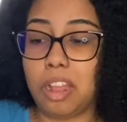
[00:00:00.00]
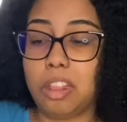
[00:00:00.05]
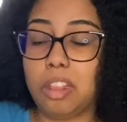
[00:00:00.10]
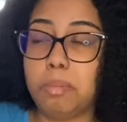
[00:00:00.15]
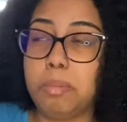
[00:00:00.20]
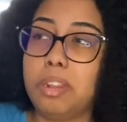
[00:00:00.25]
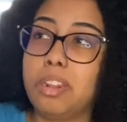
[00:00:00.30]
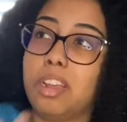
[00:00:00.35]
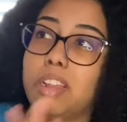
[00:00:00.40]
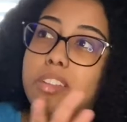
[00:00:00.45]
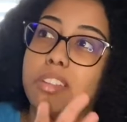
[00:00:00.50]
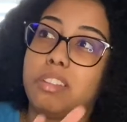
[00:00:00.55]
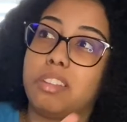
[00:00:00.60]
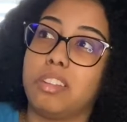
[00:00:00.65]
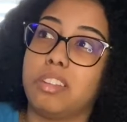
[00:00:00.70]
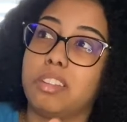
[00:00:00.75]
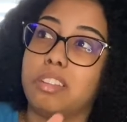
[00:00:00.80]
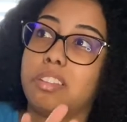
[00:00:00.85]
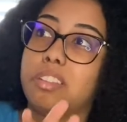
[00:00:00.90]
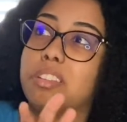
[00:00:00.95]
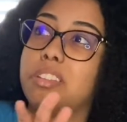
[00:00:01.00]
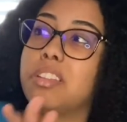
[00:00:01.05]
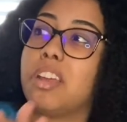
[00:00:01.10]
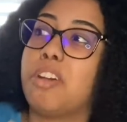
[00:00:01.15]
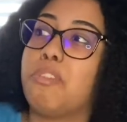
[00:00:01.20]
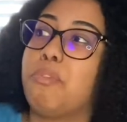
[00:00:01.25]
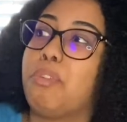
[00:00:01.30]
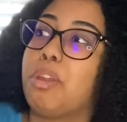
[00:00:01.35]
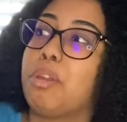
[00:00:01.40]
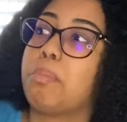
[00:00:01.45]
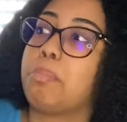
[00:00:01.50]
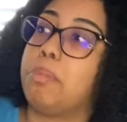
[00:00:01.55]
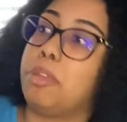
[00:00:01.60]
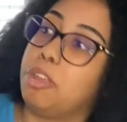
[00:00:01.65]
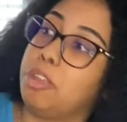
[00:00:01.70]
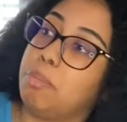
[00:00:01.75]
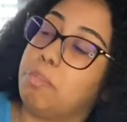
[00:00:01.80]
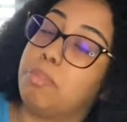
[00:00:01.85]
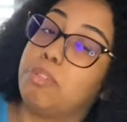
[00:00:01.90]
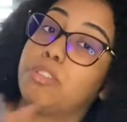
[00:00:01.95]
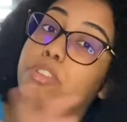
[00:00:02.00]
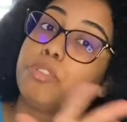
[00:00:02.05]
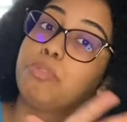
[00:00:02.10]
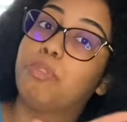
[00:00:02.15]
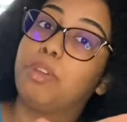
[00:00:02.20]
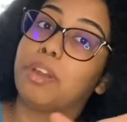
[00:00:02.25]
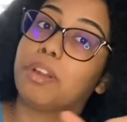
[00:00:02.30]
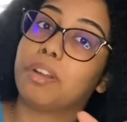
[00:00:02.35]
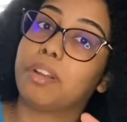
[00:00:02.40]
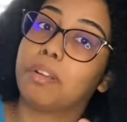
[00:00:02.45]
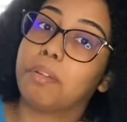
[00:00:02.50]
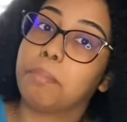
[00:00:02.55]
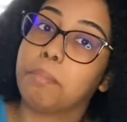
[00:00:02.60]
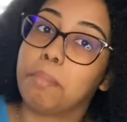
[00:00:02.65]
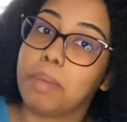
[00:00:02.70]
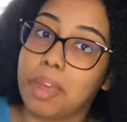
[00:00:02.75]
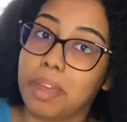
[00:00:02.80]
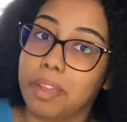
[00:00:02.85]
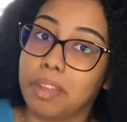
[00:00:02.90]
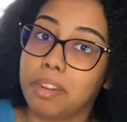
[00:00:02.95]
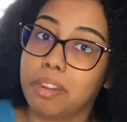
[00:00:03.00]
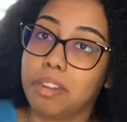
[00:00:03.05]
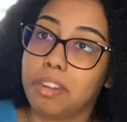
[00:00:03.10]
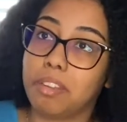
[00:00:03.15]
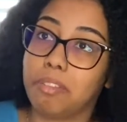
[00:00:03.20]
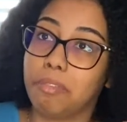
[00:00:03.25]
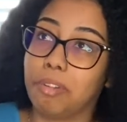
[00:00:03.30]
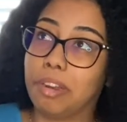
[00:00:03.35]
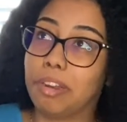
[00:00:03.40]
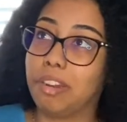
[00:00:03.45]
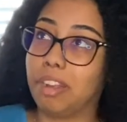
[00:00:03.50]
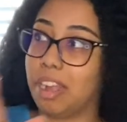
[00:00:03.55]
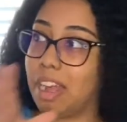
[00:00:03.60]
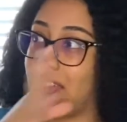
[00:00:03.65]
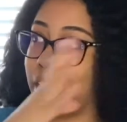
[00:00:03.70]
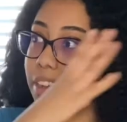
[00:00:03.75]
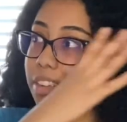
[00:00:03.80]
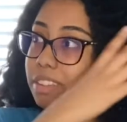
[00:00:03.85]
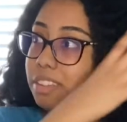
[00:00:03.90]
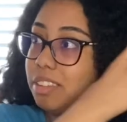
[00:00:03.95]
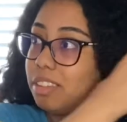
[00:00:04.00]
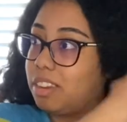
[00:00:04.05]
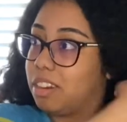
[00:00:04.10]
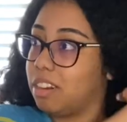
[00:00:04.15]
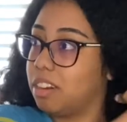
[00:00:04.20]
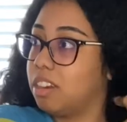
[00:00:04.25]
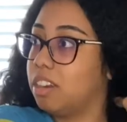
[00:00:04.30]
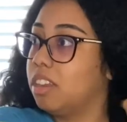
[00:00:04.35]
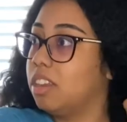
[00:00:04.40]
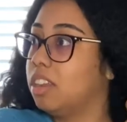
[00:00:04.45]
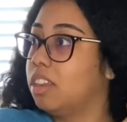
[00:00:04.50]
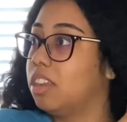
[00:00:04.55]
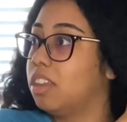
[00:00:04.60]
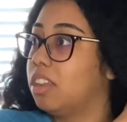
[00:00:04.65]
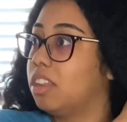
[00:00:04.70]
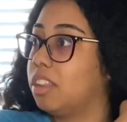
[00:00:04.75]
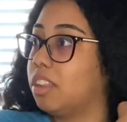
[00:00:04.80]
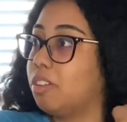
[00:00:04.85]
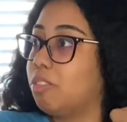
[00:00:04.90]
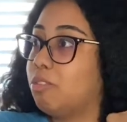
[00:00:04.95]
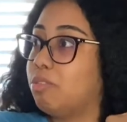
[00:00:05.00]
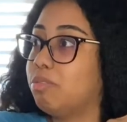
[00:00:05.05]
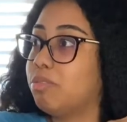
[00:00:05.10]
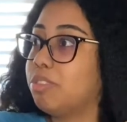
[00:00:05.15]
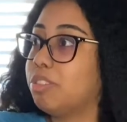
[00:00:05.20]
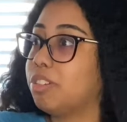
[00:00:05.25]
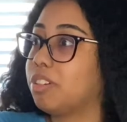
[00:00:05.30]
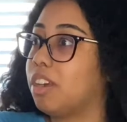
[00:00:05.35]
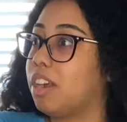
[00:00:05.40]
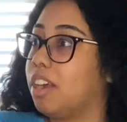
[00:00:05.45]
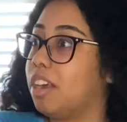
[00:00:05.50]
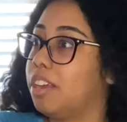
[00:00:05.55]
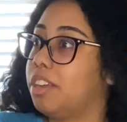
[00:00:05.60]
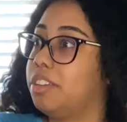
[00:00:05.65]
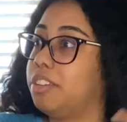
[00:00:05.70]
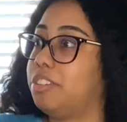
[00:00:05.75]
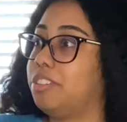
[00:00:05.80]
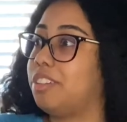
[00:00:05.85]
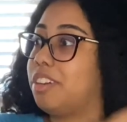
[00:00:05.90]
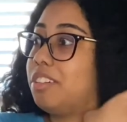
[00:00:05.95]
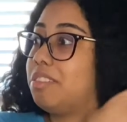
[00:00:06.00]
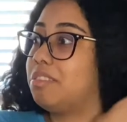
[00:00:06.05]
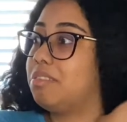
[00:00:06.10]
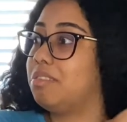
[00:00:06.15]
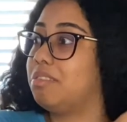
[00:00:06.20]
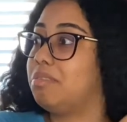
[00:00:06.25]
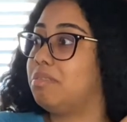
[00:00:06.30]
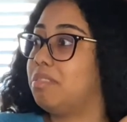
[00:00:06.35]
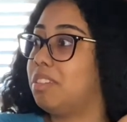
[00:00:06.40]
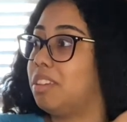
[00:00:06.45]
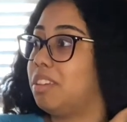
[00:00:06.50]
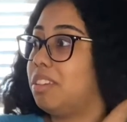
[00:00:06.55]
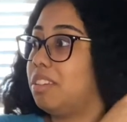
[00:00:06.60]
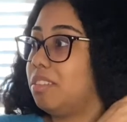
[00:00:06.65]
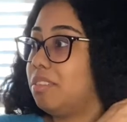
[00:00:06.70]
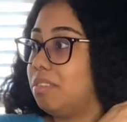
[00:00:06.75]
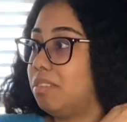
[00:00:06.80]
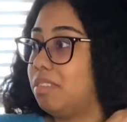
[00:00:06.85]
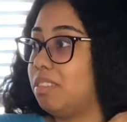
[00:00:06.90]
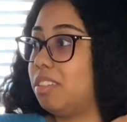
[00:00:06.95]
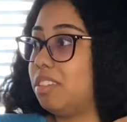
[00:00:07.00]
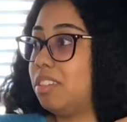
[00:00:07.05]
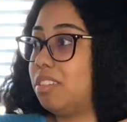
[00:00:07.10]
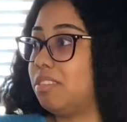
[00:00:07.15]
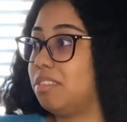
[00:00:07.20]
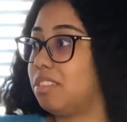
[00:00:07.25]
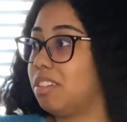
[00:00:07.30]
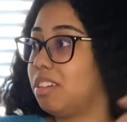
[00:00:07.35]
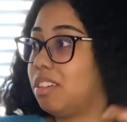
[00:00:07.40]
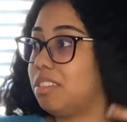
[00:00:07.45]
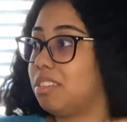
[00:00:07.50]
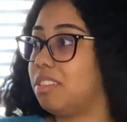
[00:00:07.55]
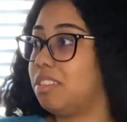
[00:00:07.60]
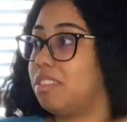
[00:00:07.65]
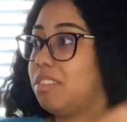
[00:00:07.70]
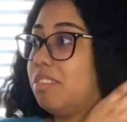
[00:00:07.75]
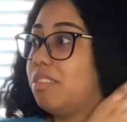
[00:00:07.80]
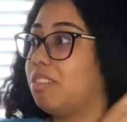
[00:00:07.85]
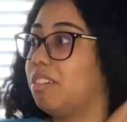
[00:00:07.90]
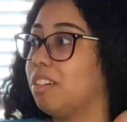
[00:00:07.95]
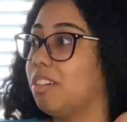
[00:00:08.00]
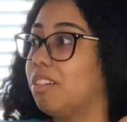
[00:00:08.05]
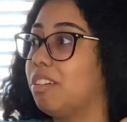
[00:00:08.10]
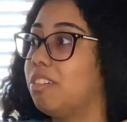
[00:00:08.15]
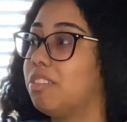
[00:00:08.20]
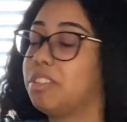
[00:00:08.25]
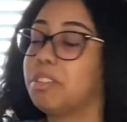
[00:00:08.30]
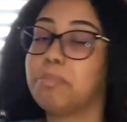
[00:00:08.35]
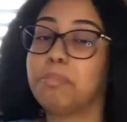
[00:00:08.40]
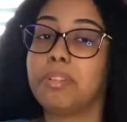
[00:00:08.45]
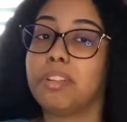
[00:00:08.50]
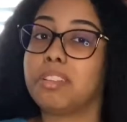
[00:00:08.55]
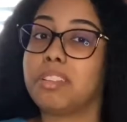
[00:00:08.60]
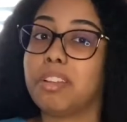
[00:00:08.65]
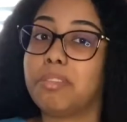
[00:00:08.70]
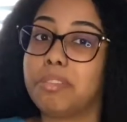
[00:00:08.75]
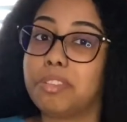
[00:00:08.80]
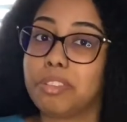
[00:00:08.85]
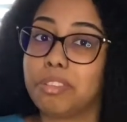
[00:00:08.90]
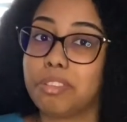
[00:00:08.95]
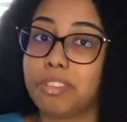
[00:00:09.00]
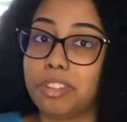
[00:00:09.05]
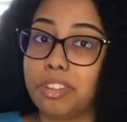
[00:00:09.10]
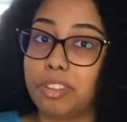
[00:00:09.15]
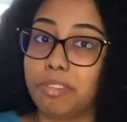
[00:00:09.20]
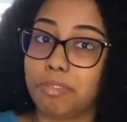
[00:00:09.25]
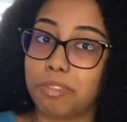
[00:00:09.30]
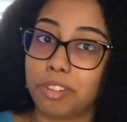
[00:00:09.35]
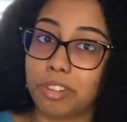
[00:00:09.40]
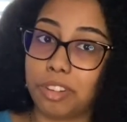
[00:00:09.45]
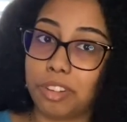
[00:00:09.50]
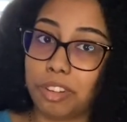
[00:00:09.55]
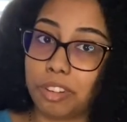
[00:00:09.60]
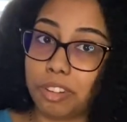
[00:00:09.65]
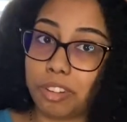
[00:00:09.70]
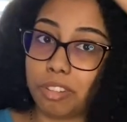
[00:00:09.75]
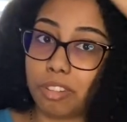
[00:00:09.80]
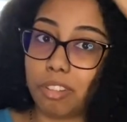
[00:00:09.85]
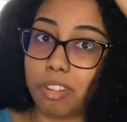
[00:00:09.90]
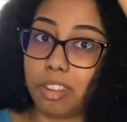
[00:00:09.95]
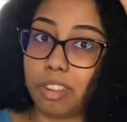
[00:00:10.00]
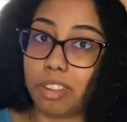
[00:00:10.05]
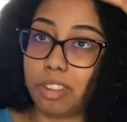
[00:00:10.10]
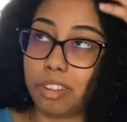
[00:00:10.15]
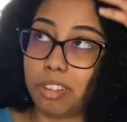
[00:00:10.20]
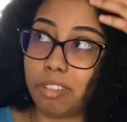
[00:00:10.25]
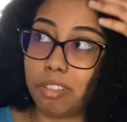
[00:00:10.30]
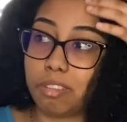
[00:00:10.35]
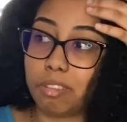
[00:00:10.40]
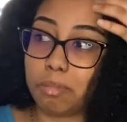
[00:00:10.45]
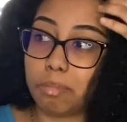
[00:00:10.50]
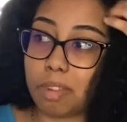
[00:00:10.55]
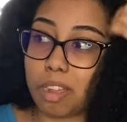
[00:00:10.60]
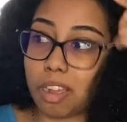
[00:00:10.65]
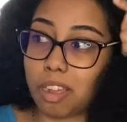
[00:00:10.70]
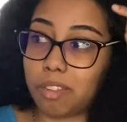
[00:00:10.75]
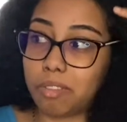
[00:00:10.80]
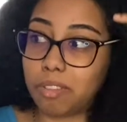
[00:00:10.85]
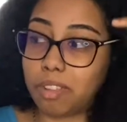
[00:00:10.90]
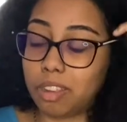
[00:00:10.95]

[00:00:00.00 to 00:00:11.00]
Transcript: Let me not say this. It's not weird people. It's weird men, weird guys there, older guys trying to like, you know, lots of little girls. And plus I was 13, 14 years old. Like, do the math.